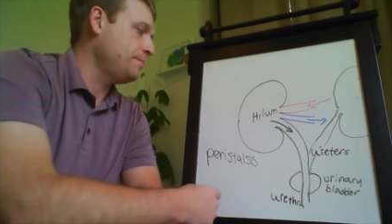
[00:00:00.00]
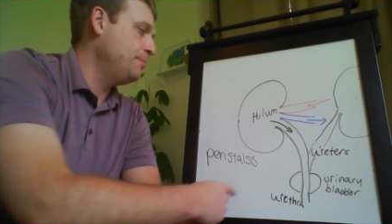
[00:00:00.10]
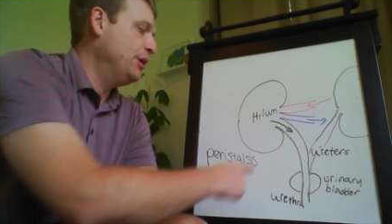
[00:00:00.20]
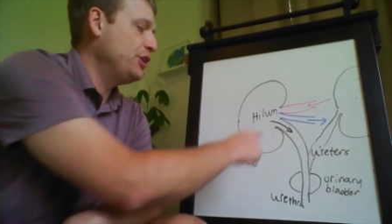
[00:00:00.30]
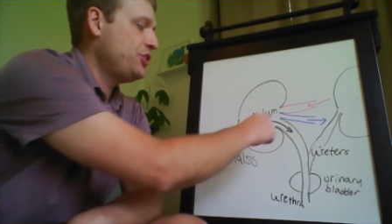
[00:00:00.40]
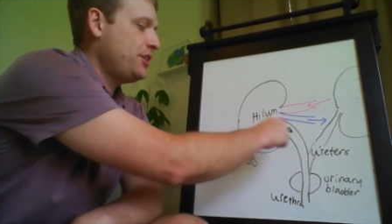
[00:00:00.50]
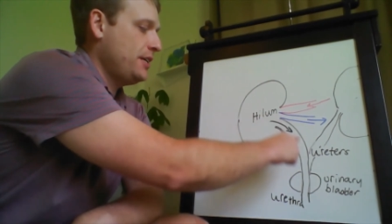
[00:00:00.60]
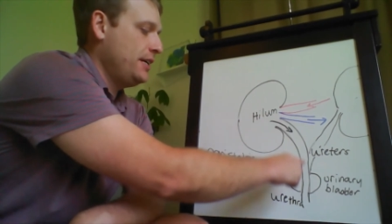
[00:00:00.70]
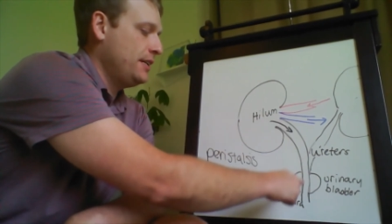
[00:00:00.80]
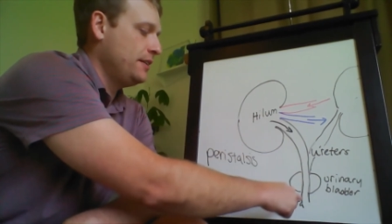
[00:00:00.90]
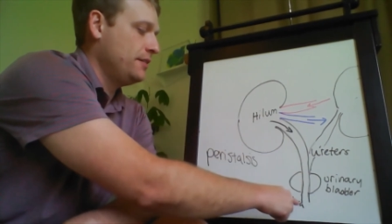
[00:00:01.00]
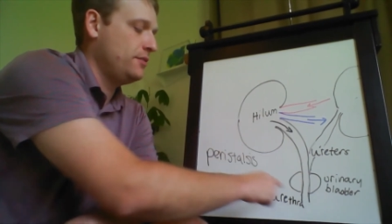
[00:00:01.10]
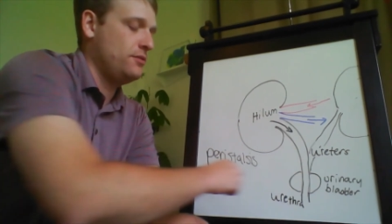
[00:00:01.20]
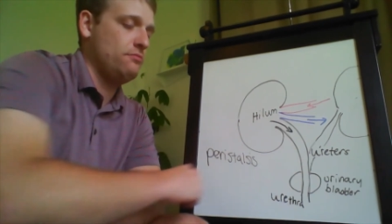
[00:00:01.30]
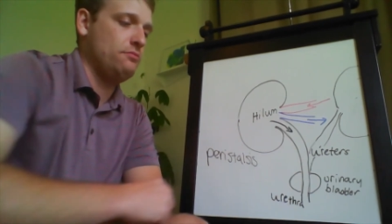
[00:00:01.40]
pushed in
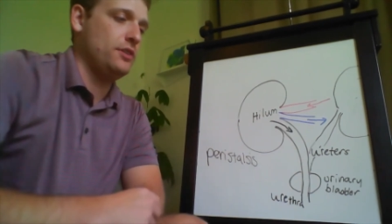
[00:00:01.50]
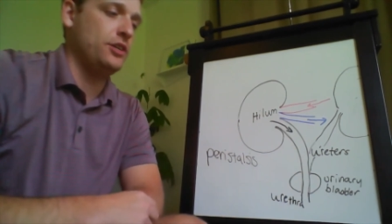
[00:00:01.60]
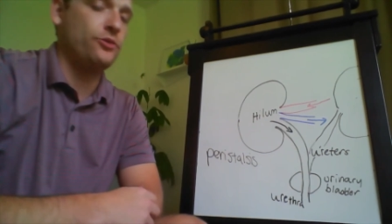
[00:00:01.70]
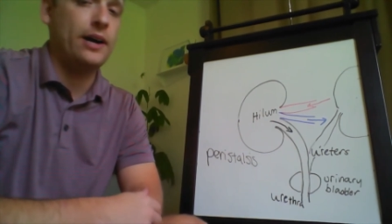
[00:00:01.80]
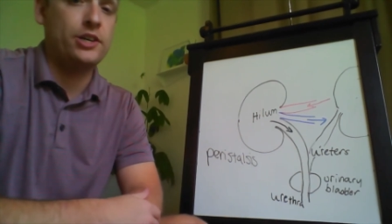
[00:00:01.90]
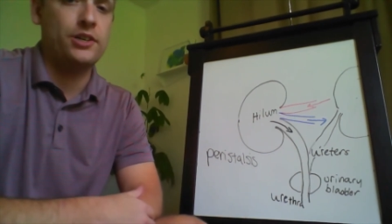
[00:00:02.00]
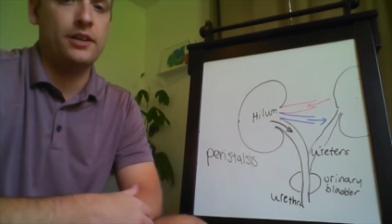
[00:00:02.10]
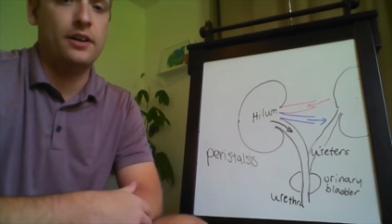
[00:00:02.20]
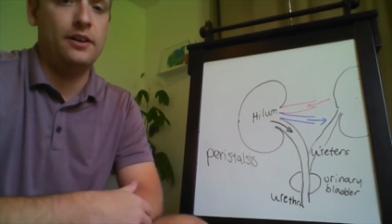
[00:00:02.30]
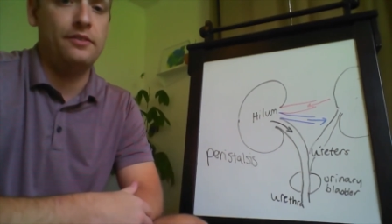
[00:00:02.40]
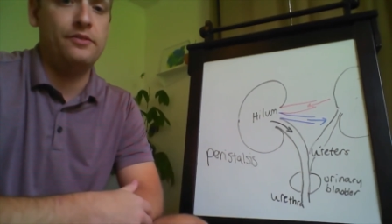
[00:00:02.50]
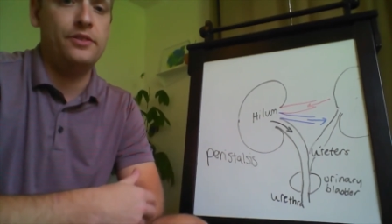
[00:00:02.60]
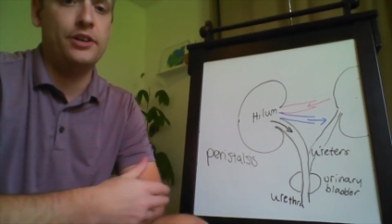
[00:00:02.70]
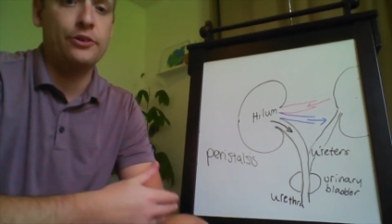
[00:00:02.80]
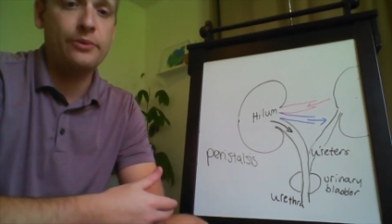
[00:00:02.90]
the direction of
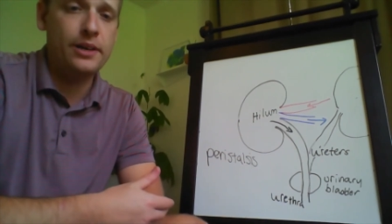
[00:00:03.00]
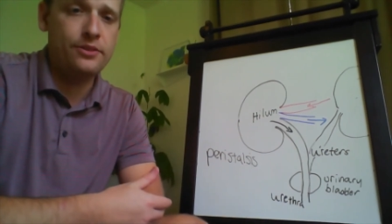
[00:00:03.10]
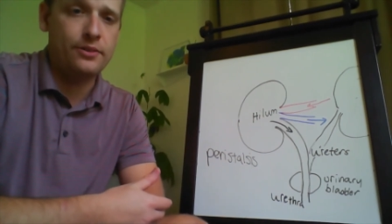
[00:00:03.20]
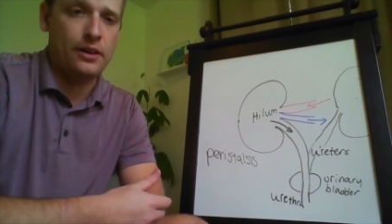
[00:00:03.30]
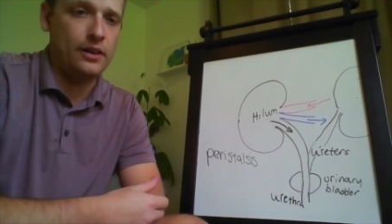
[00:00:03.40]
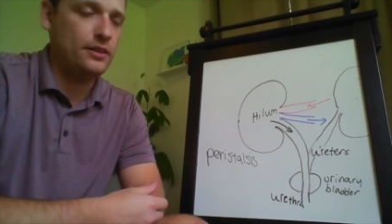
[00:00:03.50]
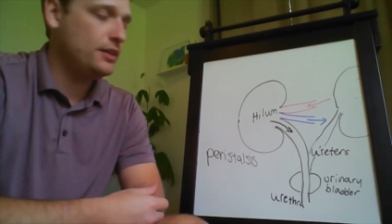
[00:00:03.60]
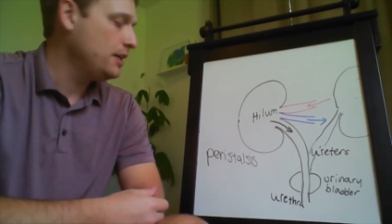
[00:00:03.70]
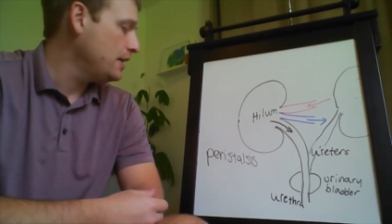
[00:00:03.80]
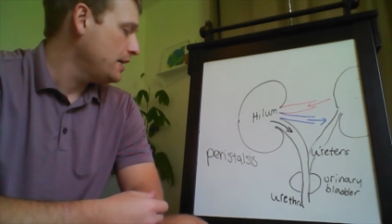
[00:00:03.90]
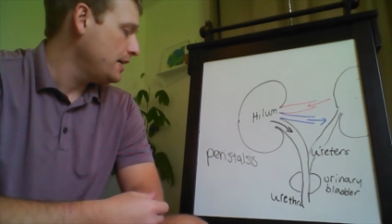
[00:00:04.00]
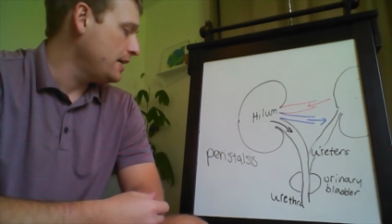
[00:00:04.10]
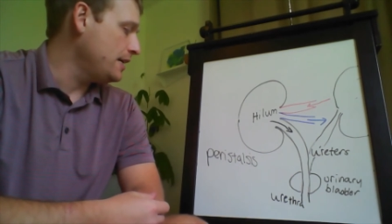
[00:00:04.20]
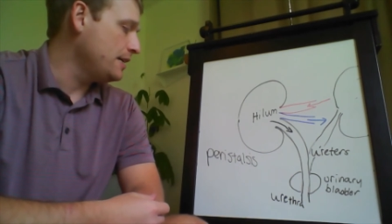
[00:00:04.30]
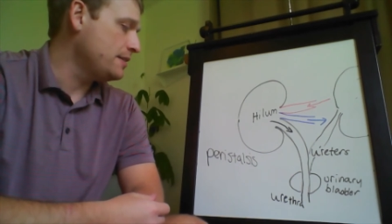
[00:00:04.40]
the urethra
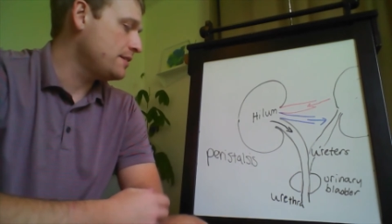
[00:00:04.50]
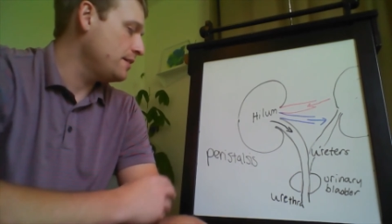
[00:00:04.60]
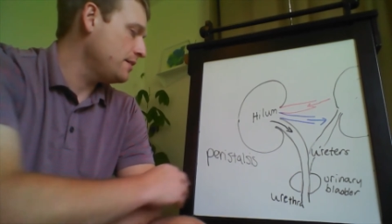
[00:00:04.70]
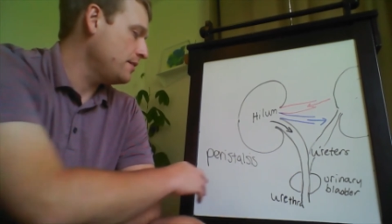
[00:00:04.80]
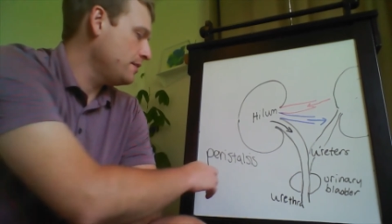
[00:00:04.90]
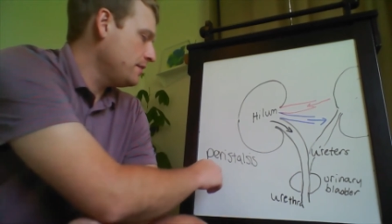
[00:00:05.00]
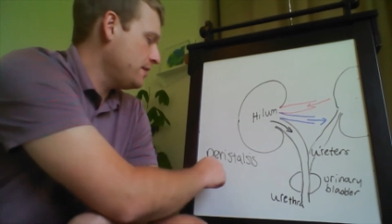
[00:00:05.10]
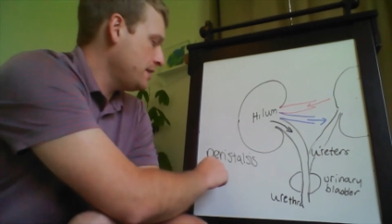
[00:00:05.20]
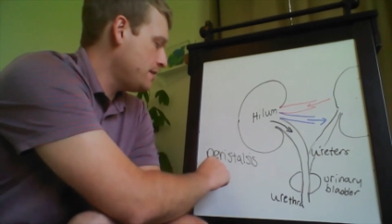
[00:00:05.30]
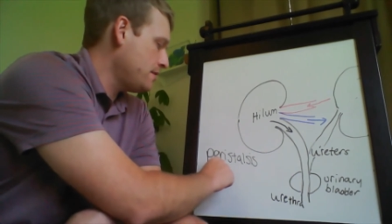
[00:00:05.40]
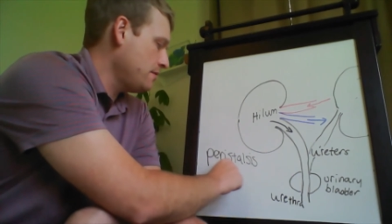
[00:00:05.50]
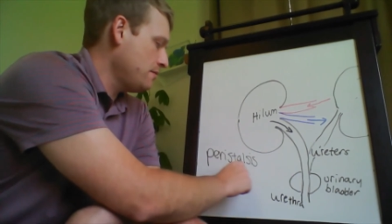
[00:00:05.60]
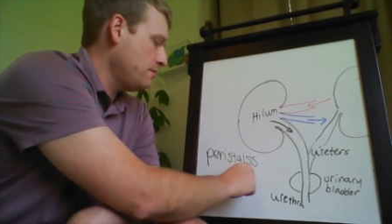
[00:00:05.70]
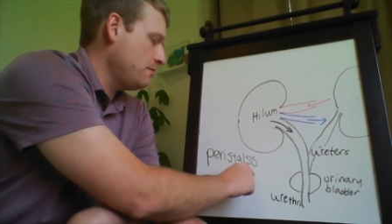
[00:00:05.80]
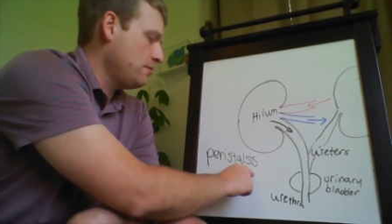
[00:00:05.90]
is this
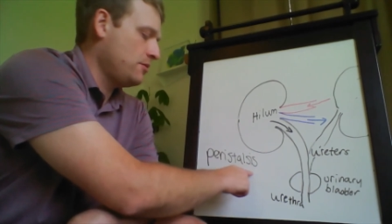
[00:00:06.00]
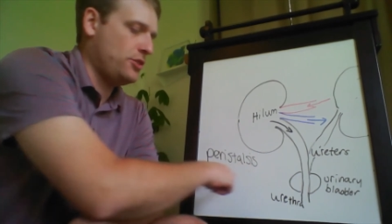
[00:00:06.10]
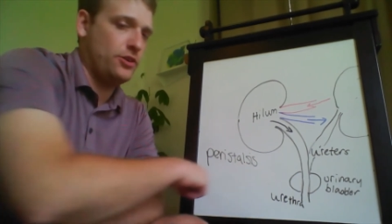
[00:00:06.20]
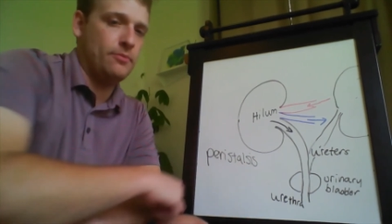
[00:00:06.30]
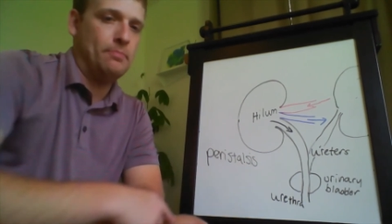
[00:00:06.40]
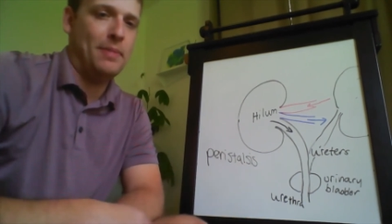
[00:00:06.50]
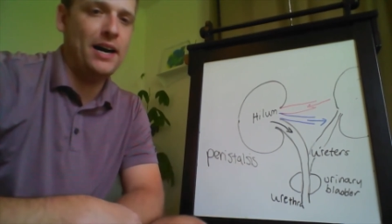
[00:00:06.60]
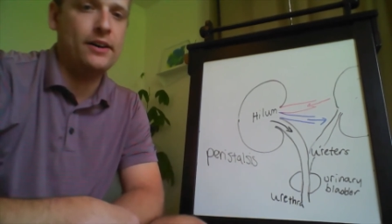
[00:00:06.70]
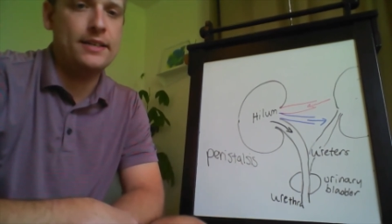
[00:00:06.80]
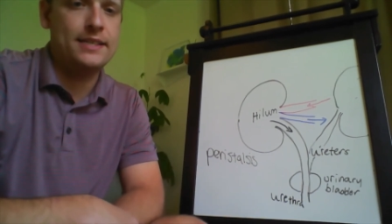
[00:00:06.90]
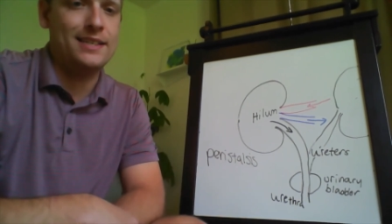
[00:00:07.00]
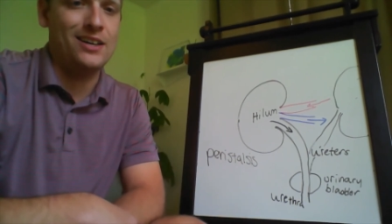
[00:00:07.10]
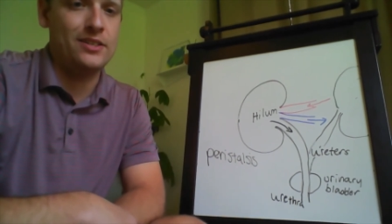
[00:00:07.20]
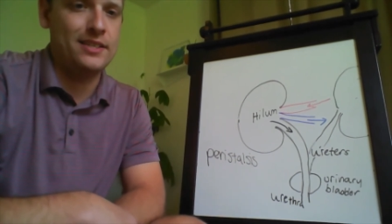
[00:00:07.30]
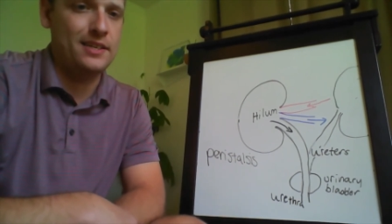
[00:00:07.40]
term
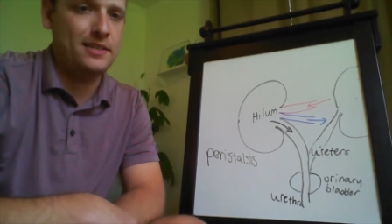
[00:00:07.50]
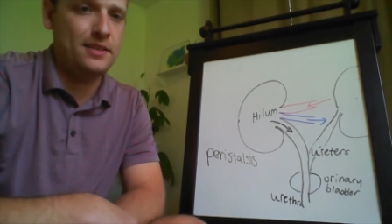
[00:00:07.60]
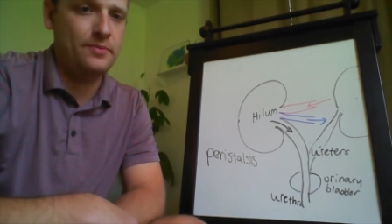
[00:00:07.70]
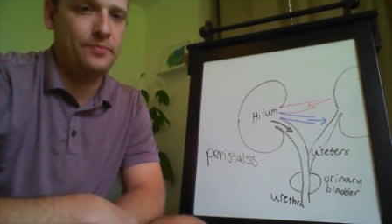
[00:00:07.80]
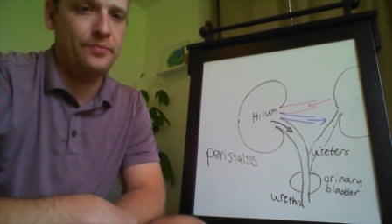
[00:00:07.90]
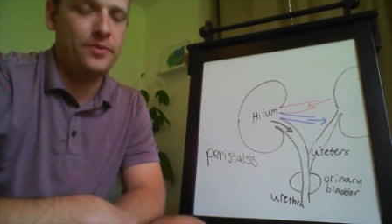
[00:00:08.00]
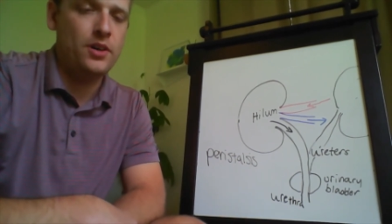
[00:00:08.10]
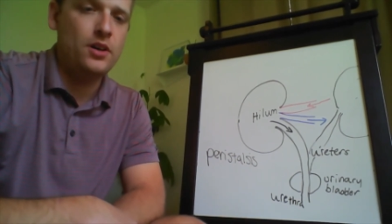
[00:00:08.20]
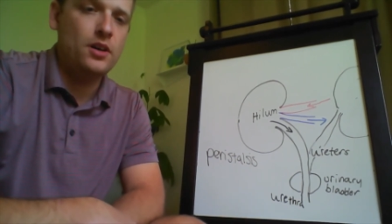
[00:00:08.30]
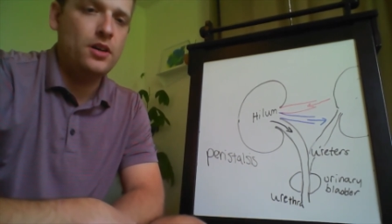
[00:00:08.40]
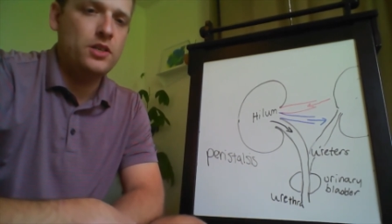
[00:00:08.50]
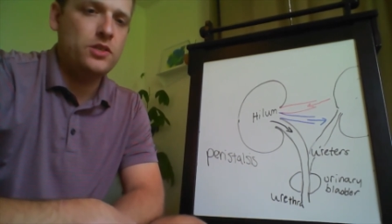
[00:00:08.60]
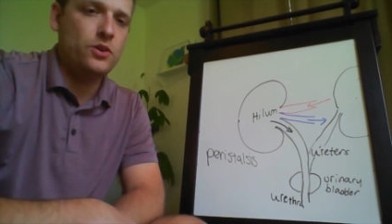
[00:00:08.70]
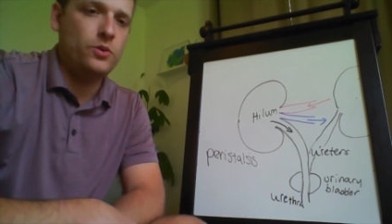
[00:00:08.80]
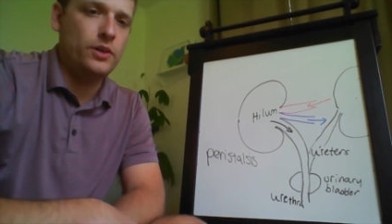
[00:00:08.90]
peristalsis. So